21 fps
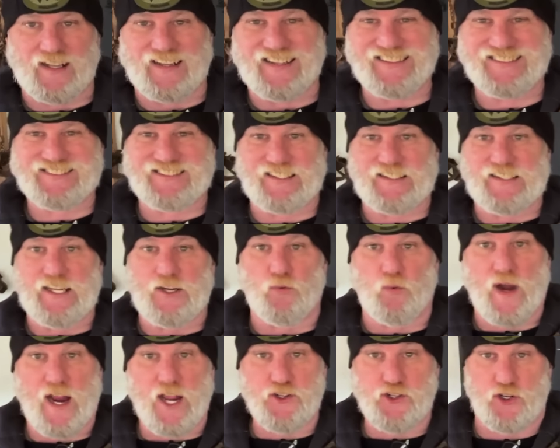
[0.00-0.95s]
like a Sydney
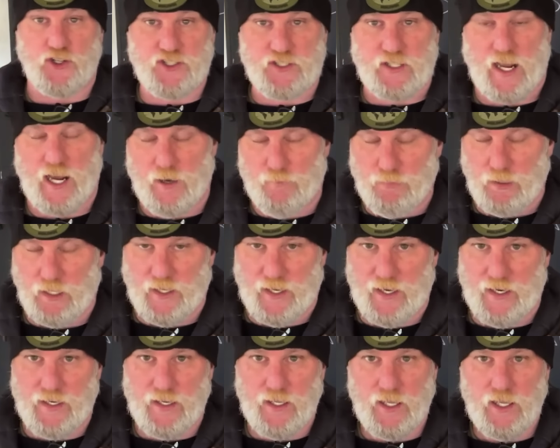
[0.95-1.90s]
Rancher style
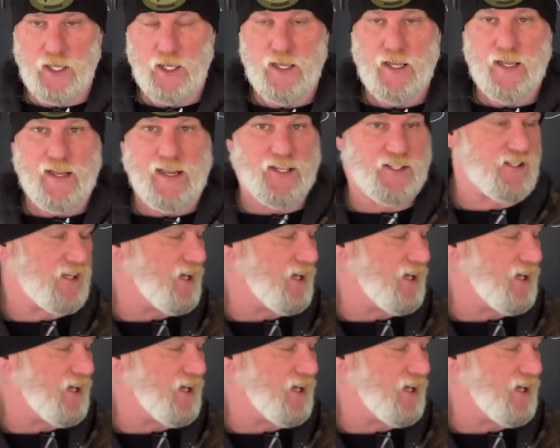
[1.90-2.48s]
blade, it's